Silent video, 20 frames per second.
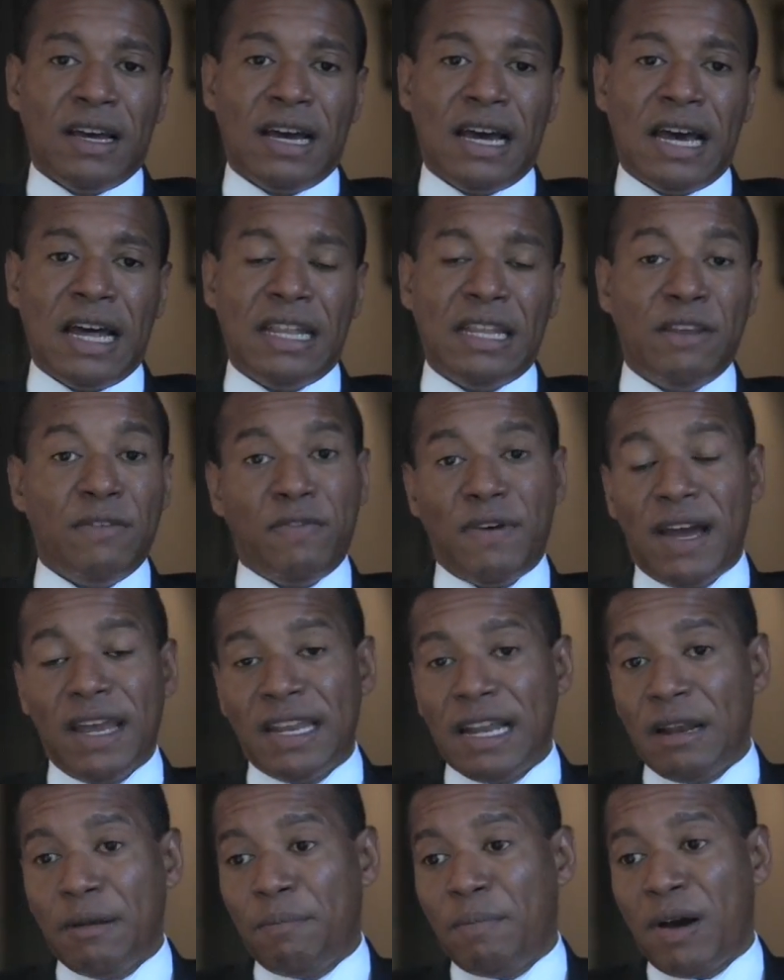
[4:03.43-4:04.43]
And the
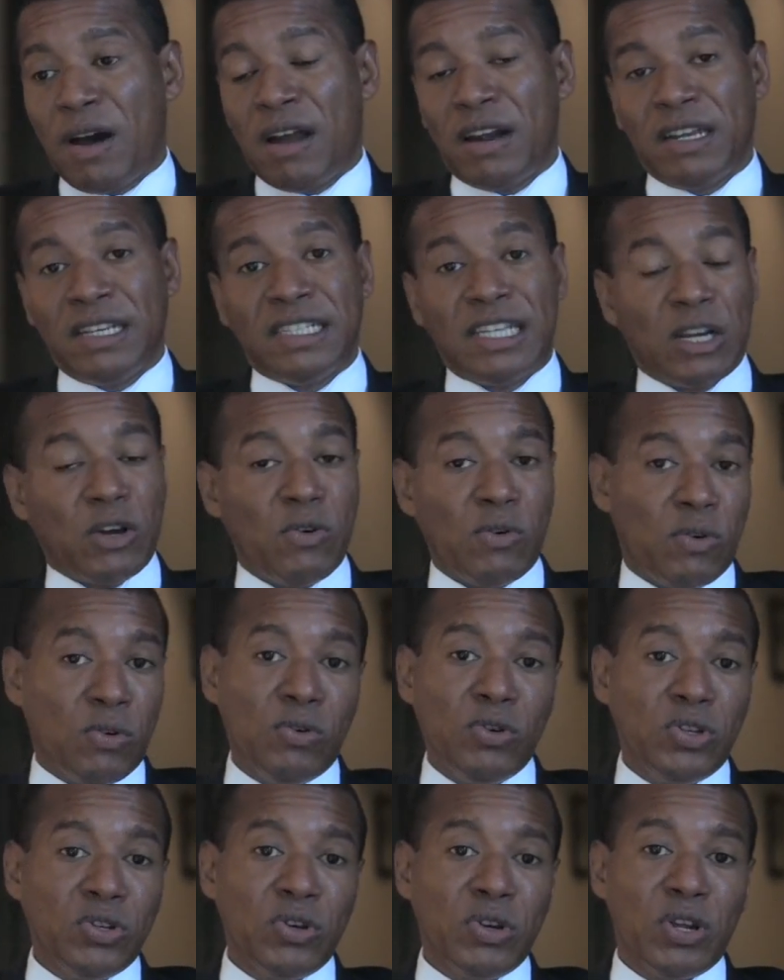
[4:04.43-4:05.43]
final part is a
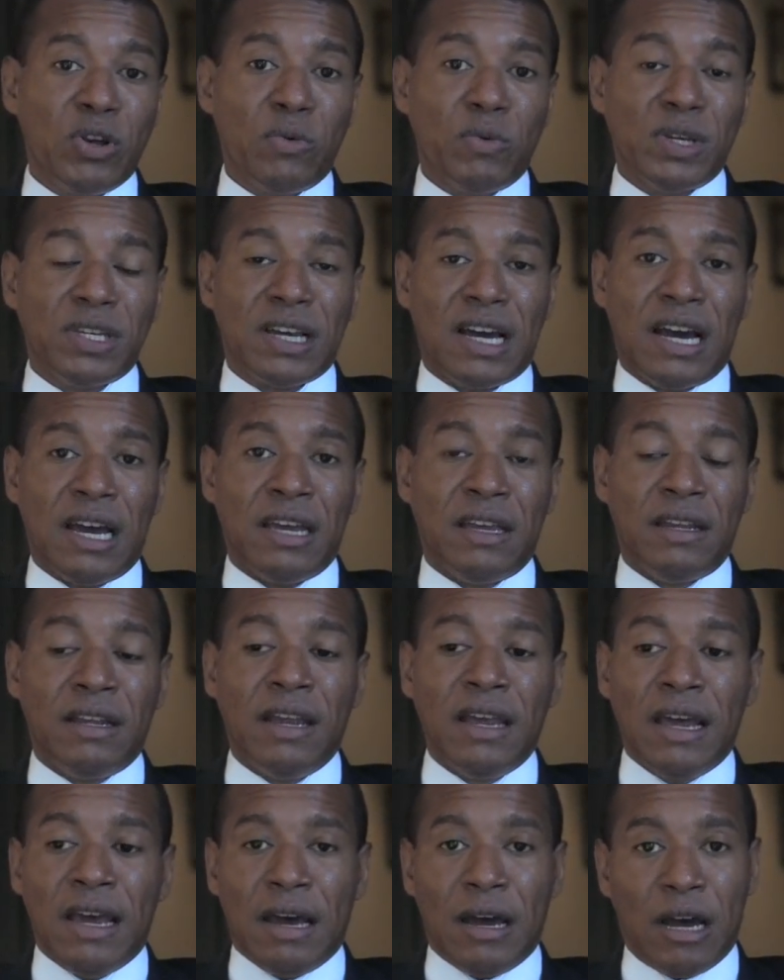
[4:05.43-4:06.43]
conclusion in which I
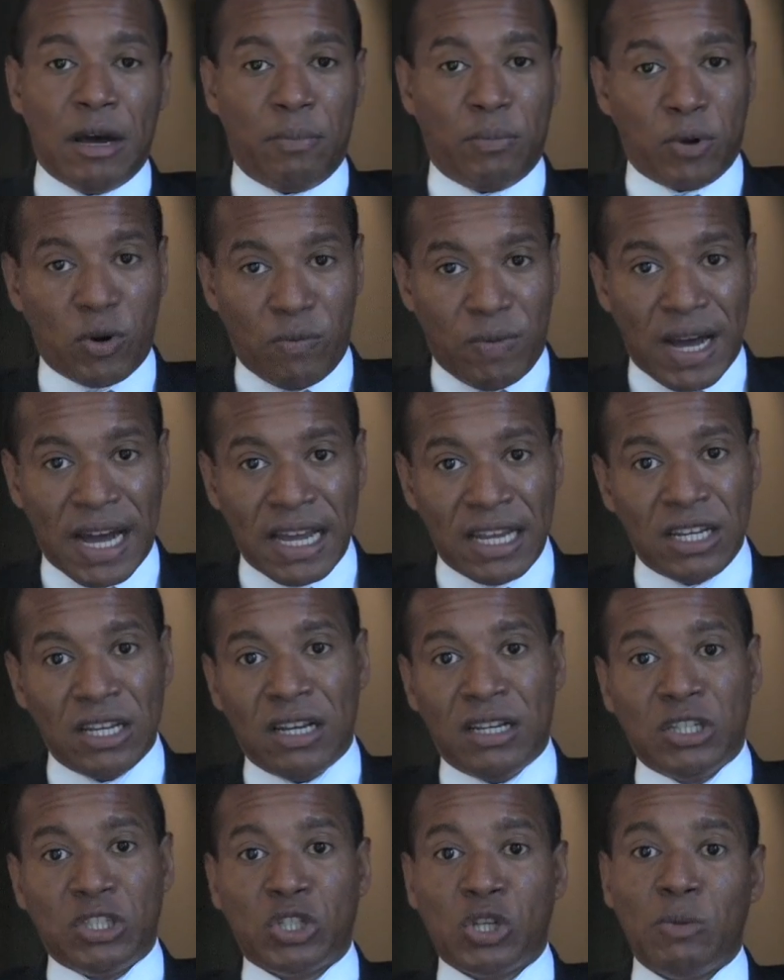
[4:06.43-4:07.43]

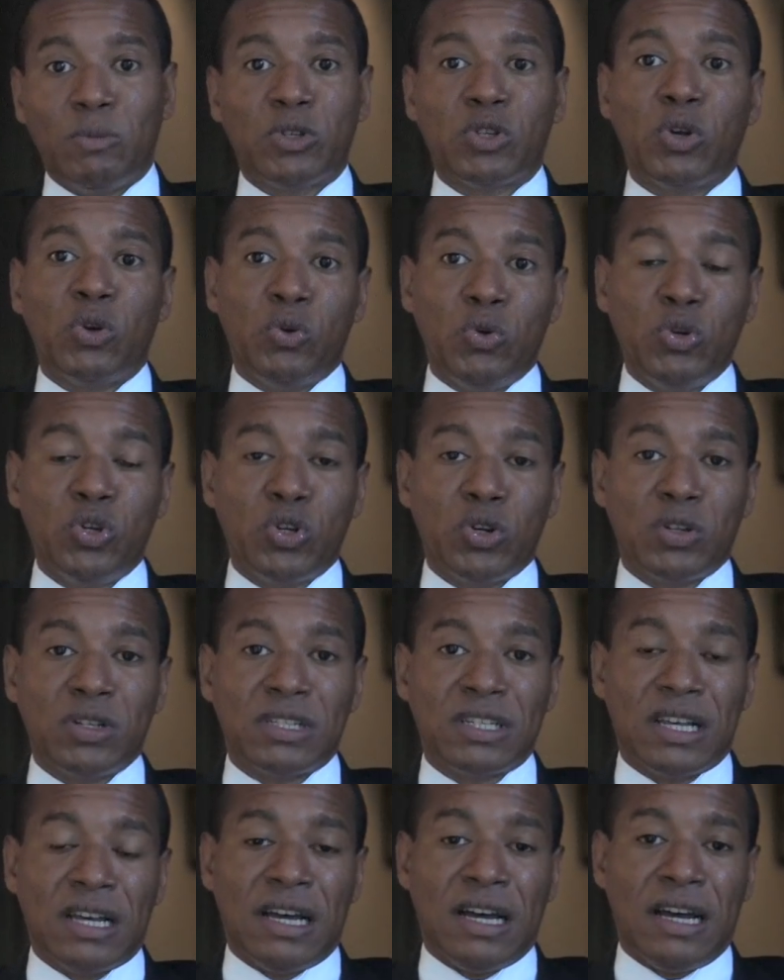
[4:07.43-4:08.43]
provide some
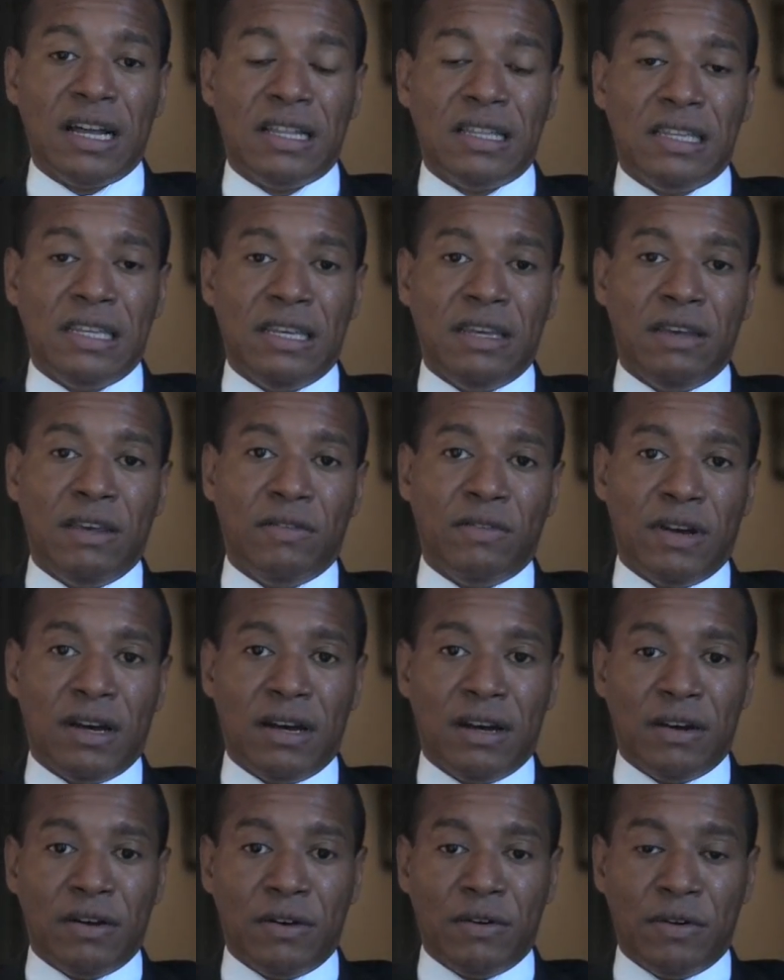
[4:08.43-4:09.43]
solutions at the
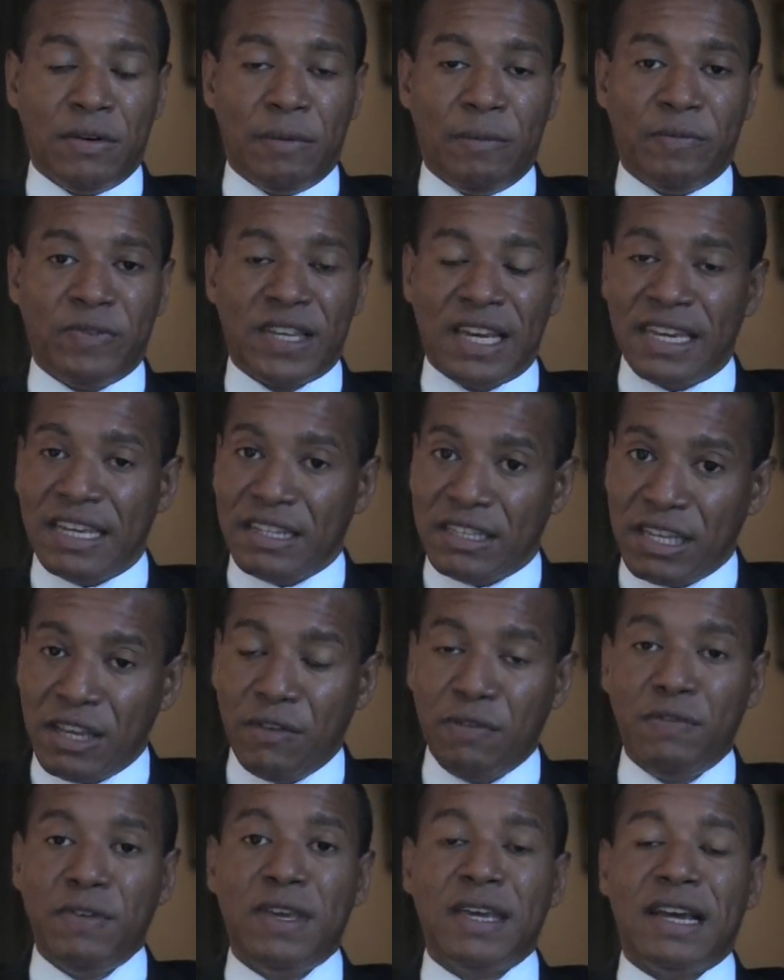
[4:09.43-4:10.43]

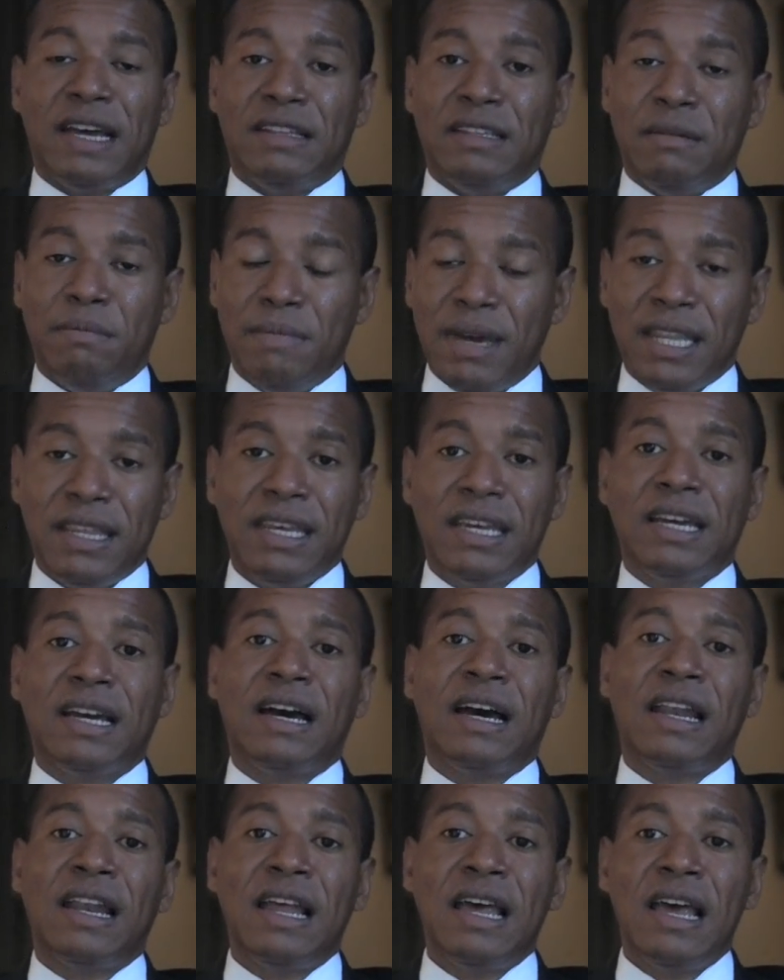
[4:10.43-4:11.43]
scientific, at the
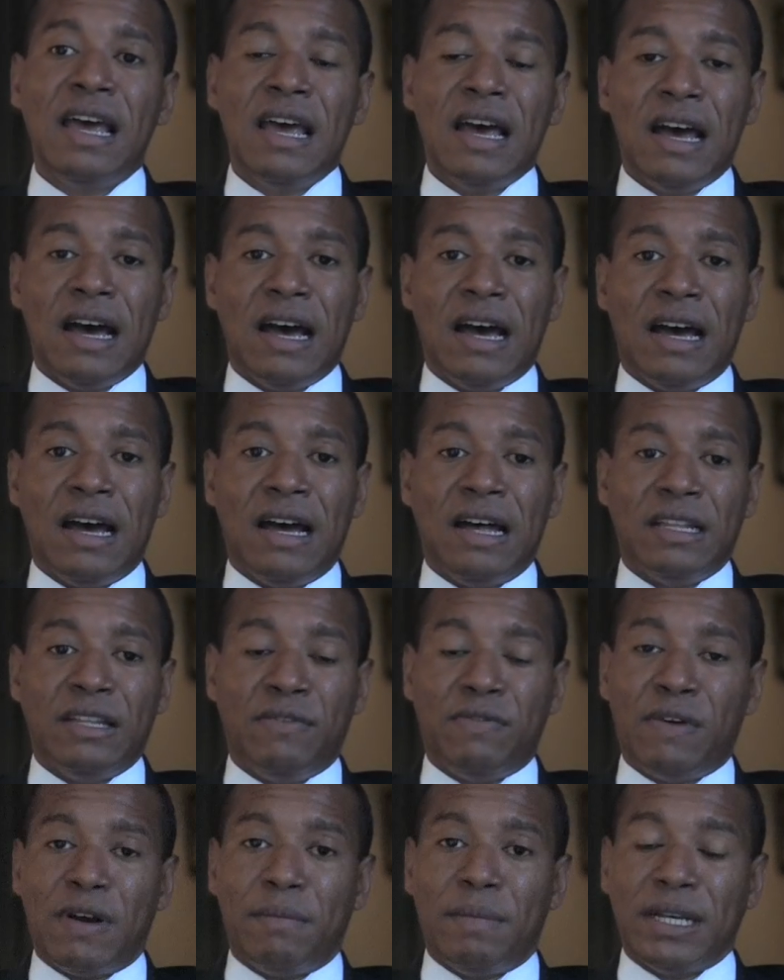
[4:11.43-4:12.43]
medical,
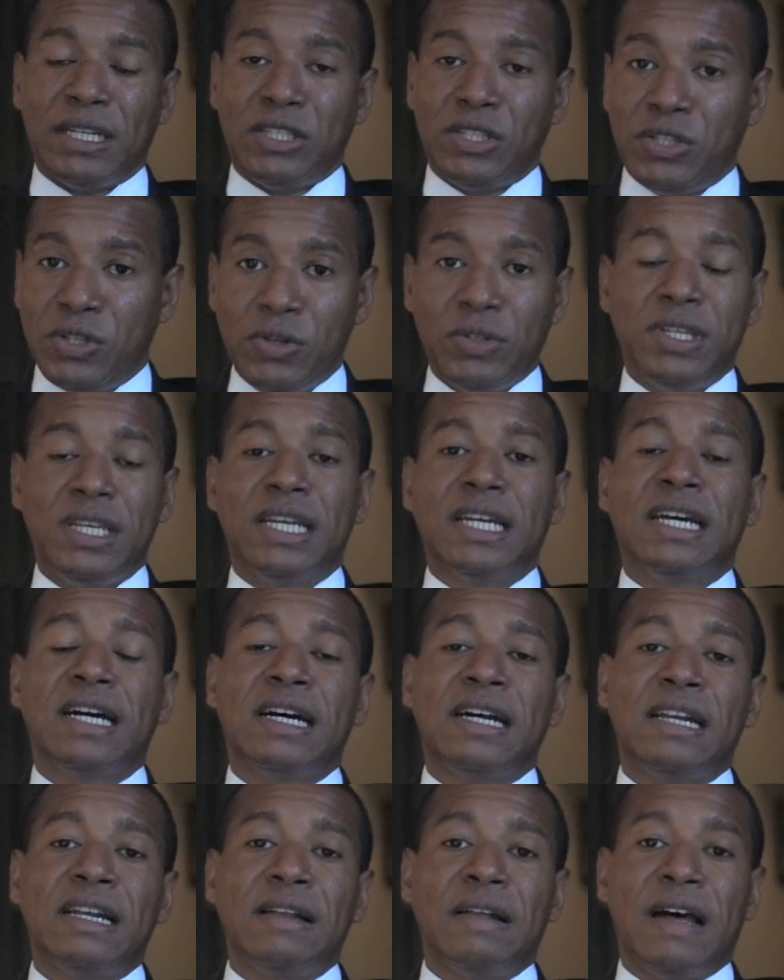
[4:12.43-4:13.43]
the
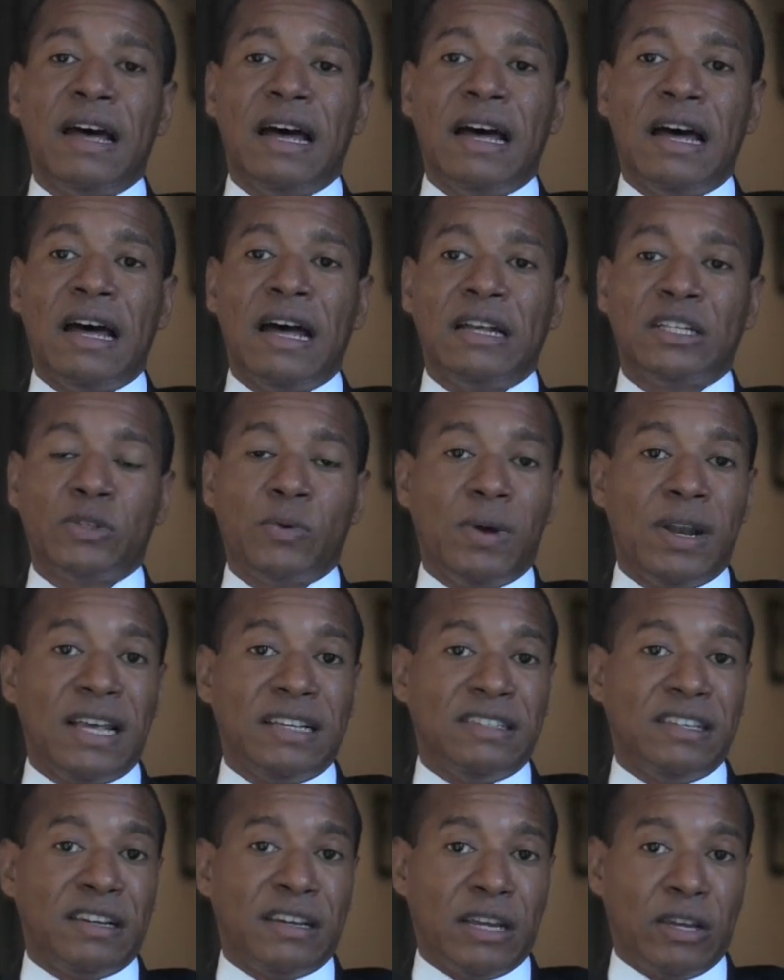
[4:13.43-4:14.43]
pharmaceutical, as well
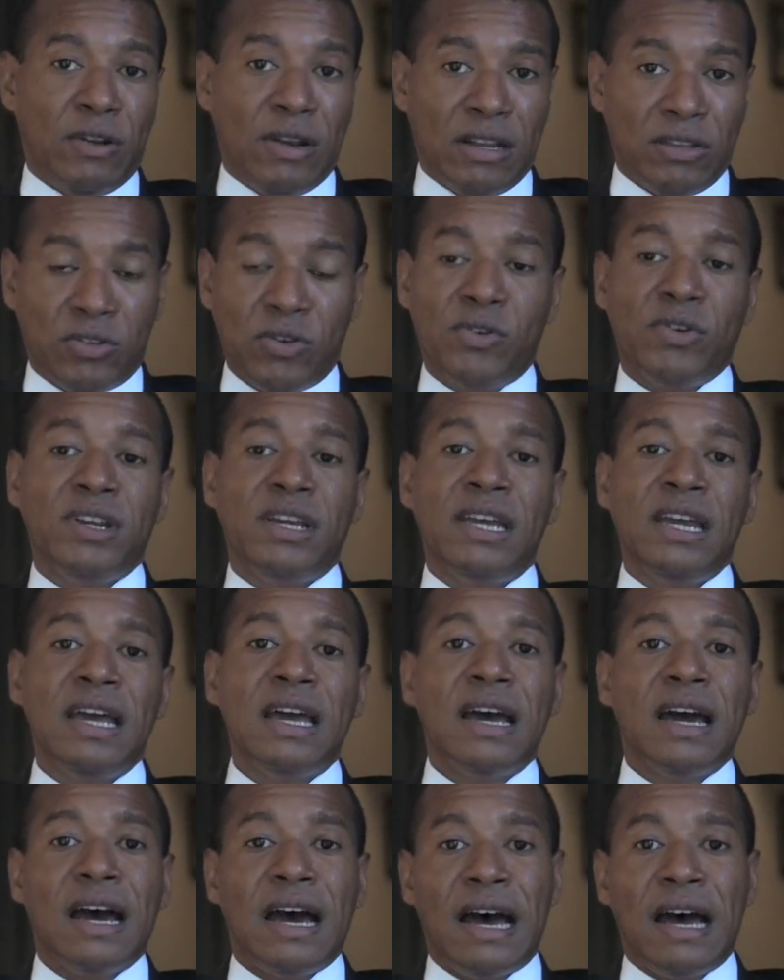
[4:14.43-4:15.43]
as the regulatory
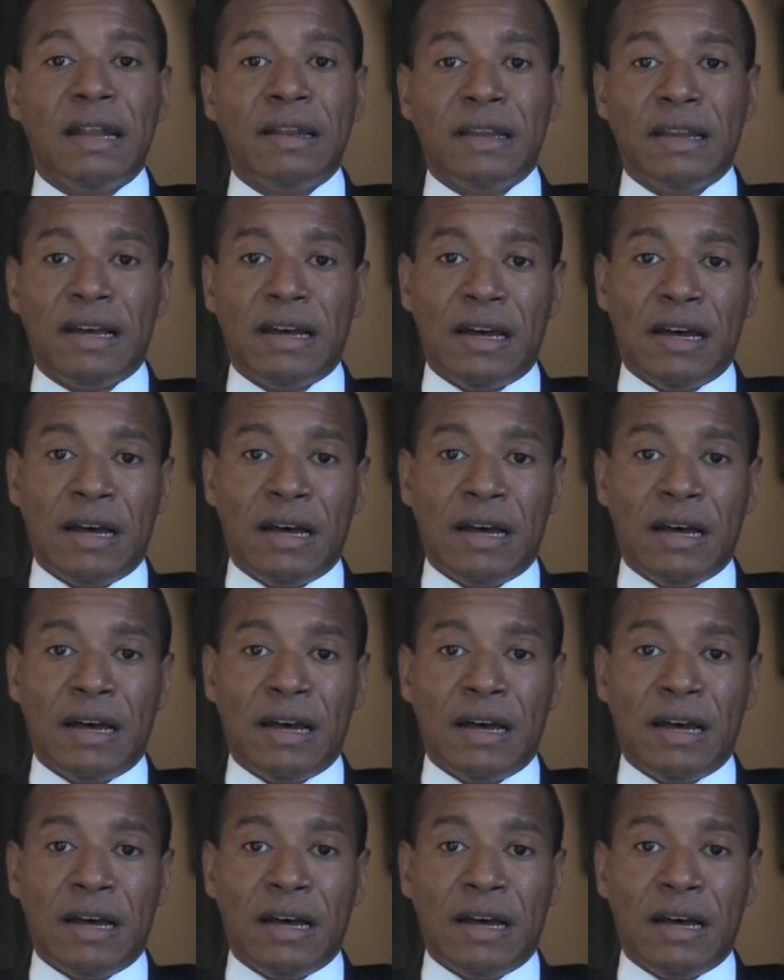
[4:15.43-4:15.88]
and